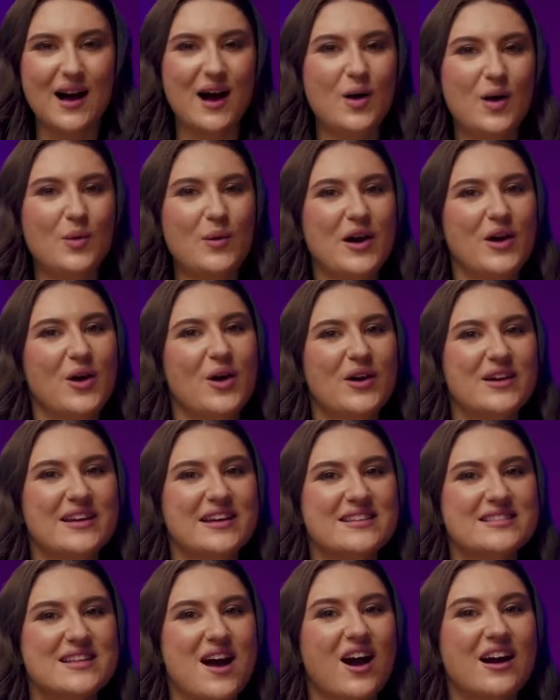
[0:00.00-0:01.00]
Our
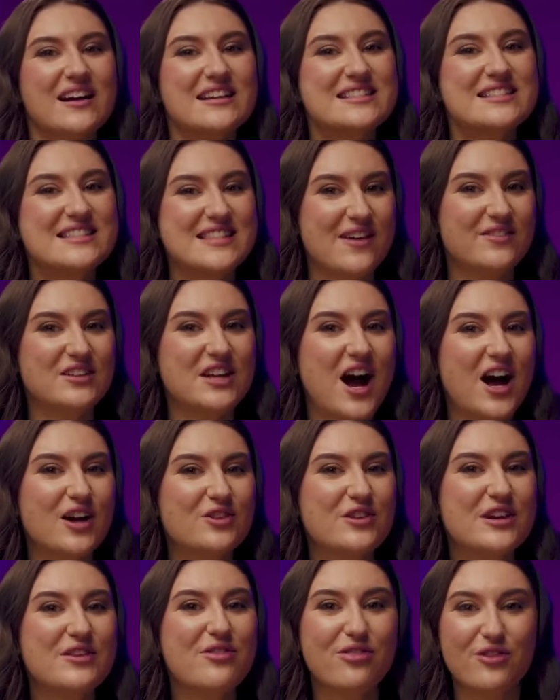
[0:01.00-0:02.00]
earnings are seven
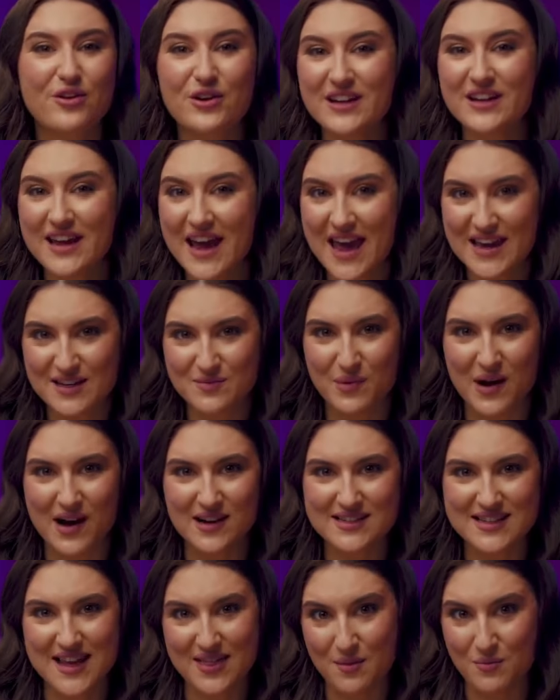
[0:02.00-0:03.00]
hundred thirty-eight
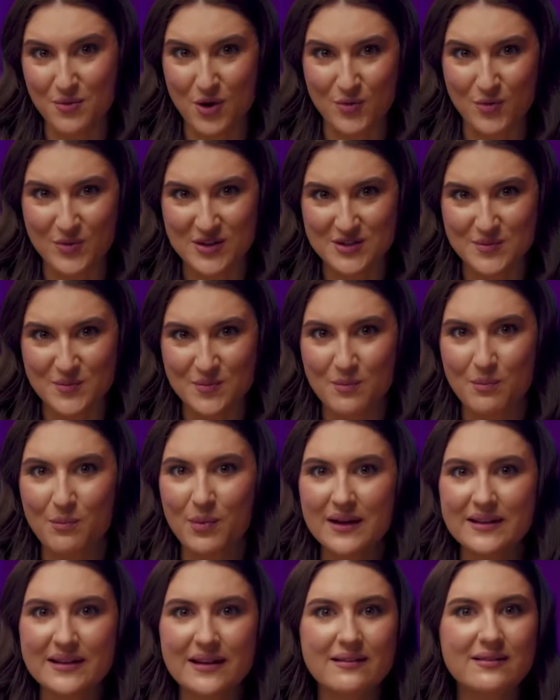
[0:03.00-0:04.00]
bucks at the moment.
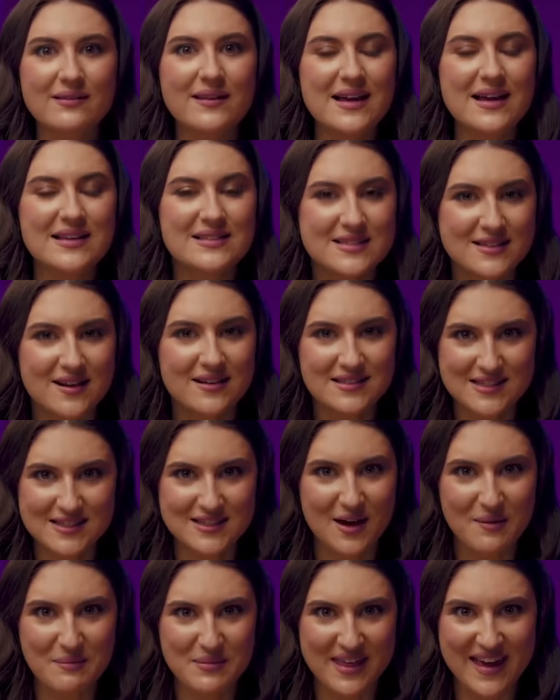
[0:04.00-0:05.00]
But let's not
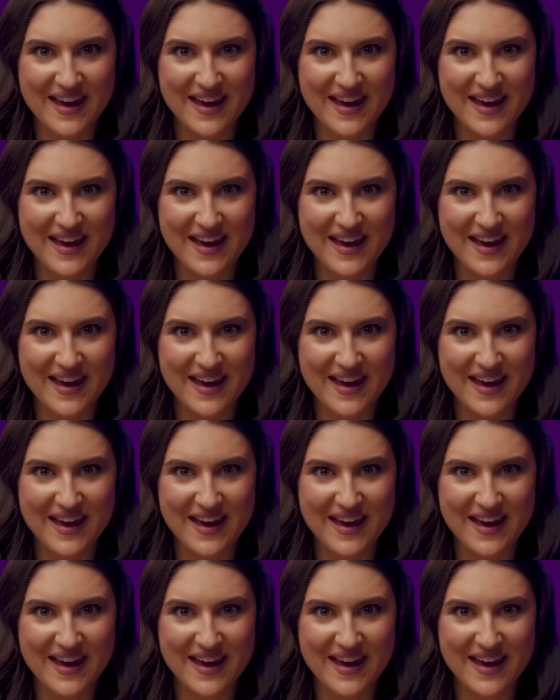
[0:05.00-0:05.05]
stop